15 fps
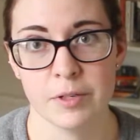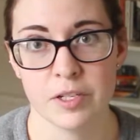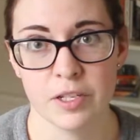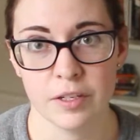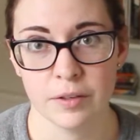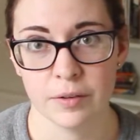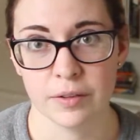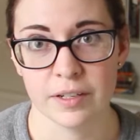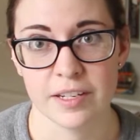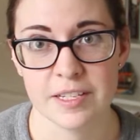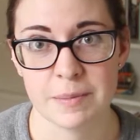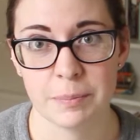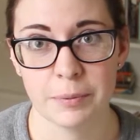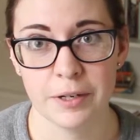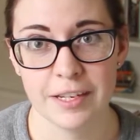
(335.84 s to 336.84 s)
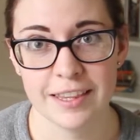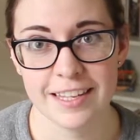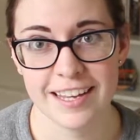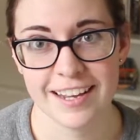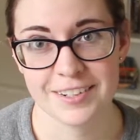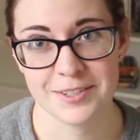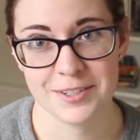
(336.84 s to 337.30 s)
2 is
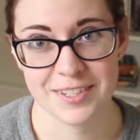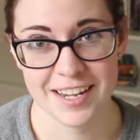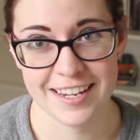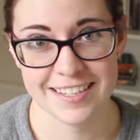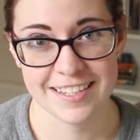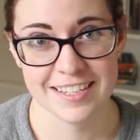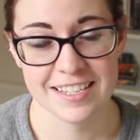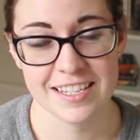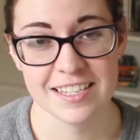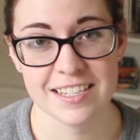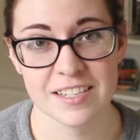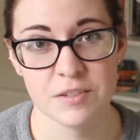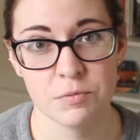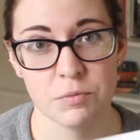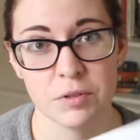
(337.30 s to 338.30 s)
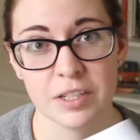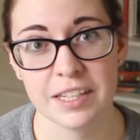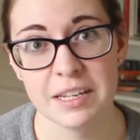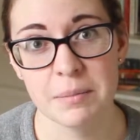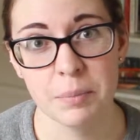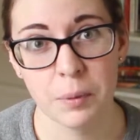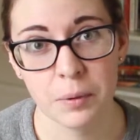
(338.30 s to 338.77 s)
breathing exercises. This is
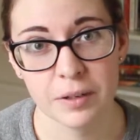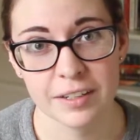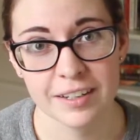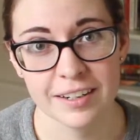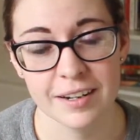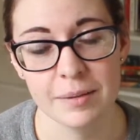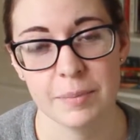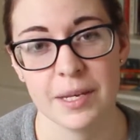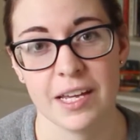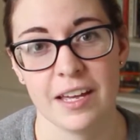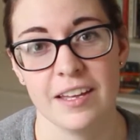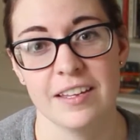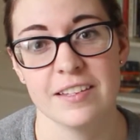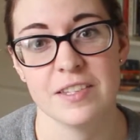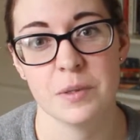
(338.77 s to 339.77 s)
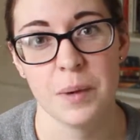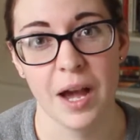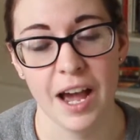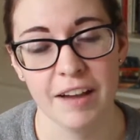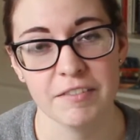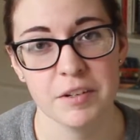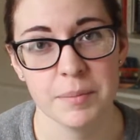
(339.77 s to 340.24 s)
really important because you
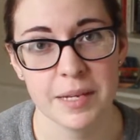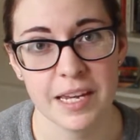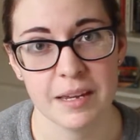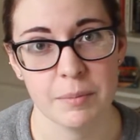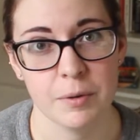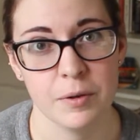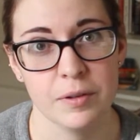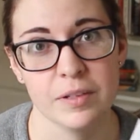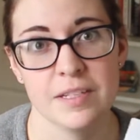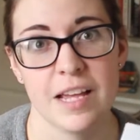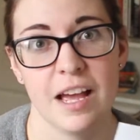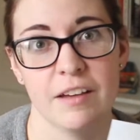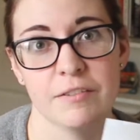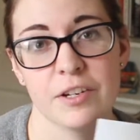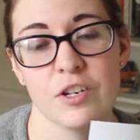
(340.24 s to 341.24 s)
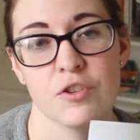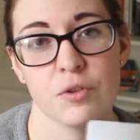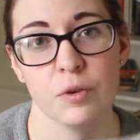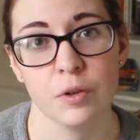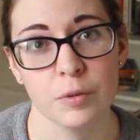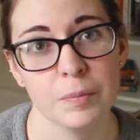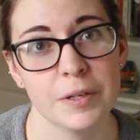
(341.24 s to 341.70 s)
have to be able to have
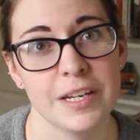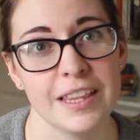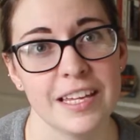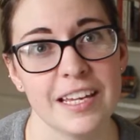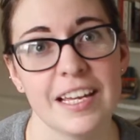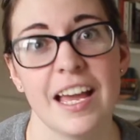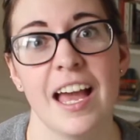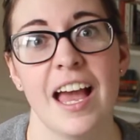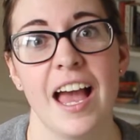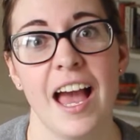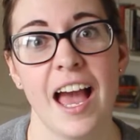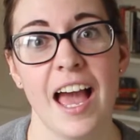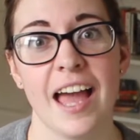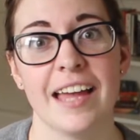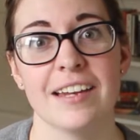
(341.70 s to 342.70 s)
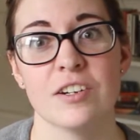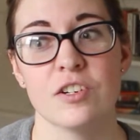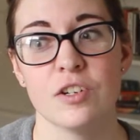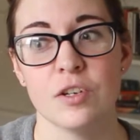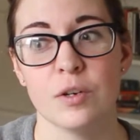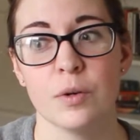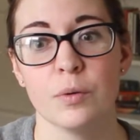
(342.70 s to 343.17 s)
controlled breathing and
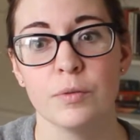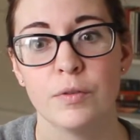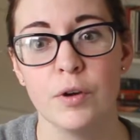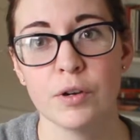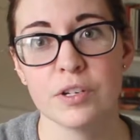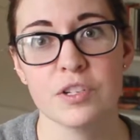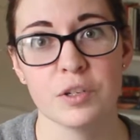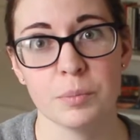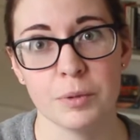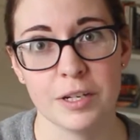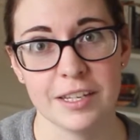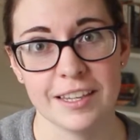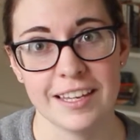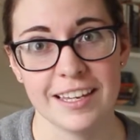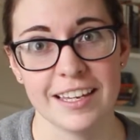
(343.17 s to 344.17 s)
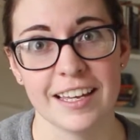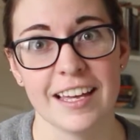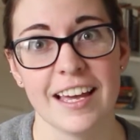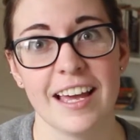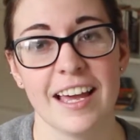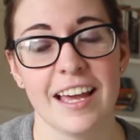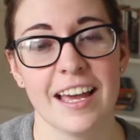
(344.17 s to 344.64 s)
to focus your breathing
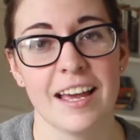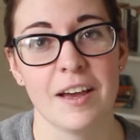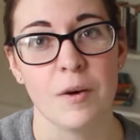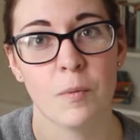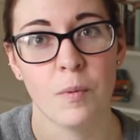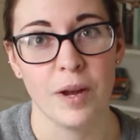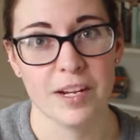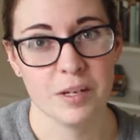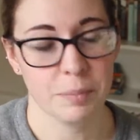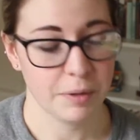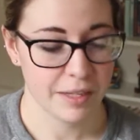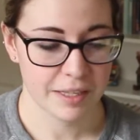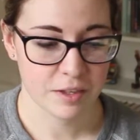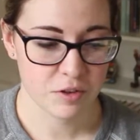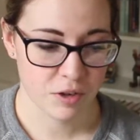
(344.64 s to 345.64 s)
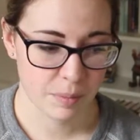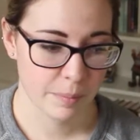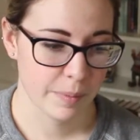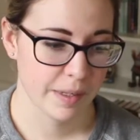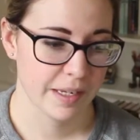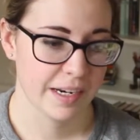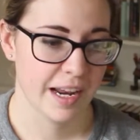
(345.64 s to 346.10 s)
when you're playing the
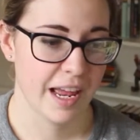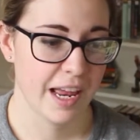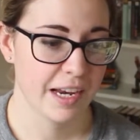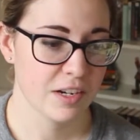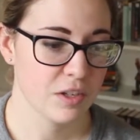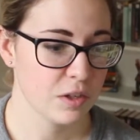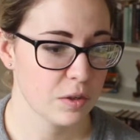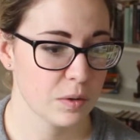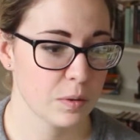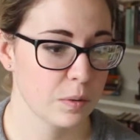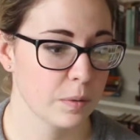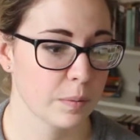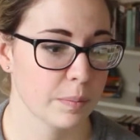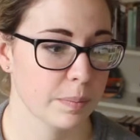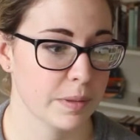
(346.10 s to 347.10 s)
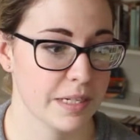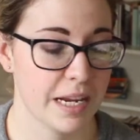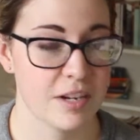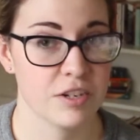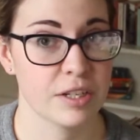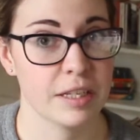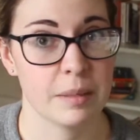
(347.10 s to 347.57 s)
trumpet and to
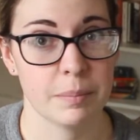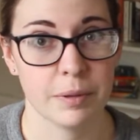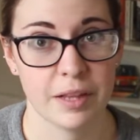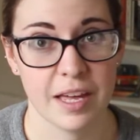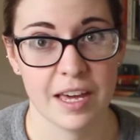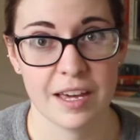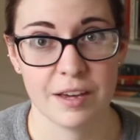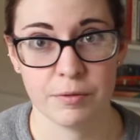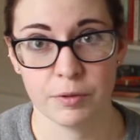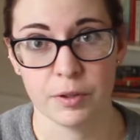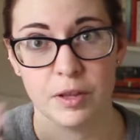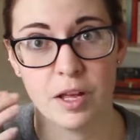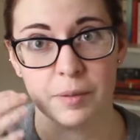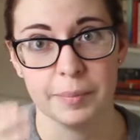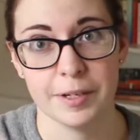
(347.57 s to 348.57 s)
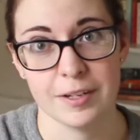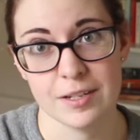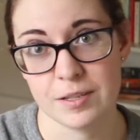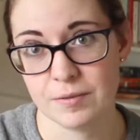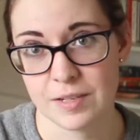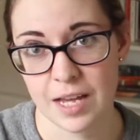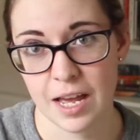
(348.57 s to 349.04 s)
potentially play for long
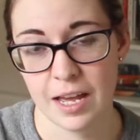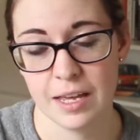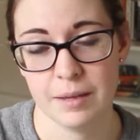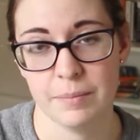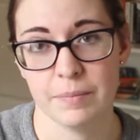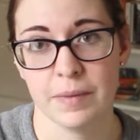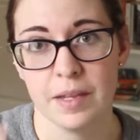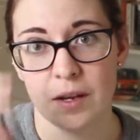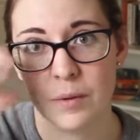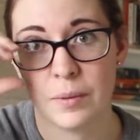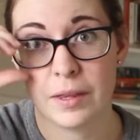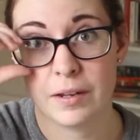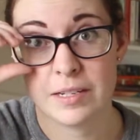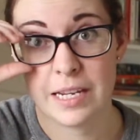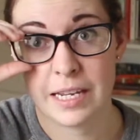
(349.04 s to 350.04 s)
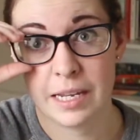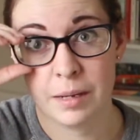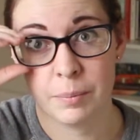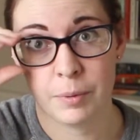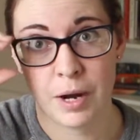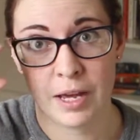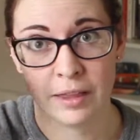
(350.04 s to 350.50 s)
periods of time without taking a
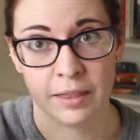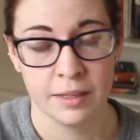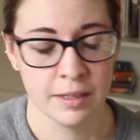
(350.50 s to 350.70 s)
breath.